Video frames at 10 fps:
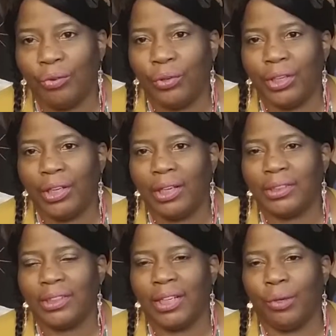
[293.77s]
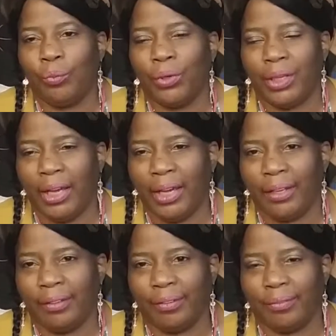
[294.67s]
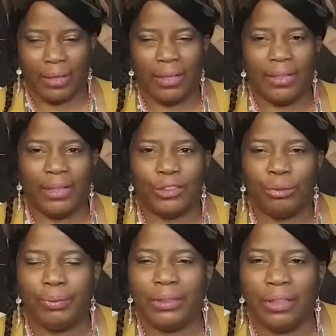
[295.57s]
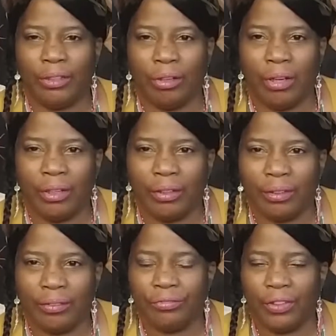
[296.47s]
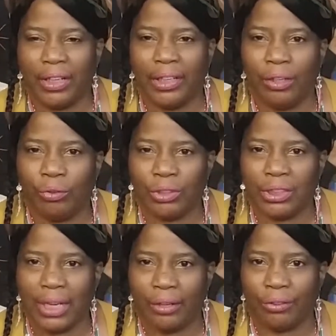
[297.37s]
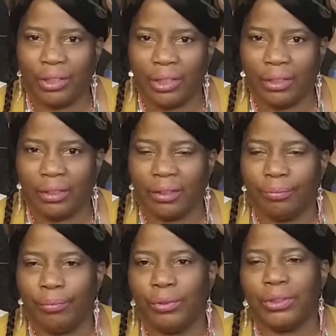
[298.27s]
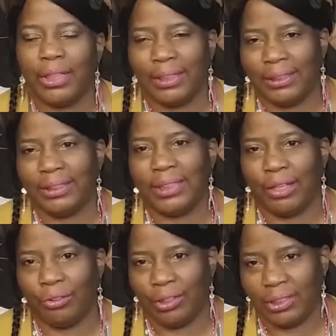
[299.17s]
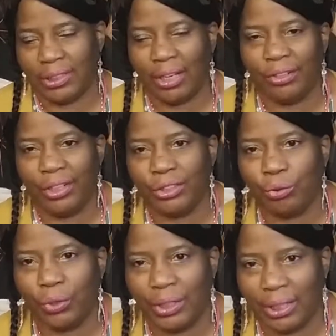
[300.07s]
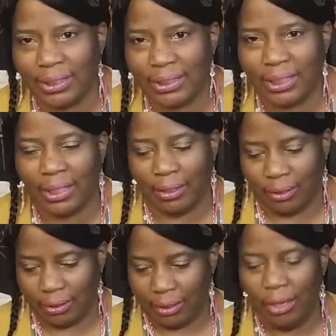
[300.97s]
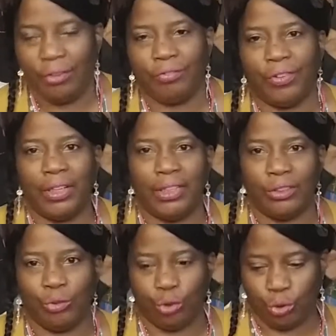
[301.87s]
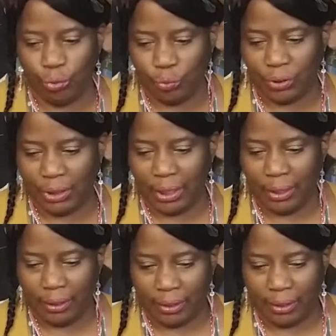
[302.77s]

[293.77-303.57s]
Oya is getting one hen and that should be done on Friday or Saturday. Most likely Saturday. Saturday's Oya's day. Friday's Oshun's day.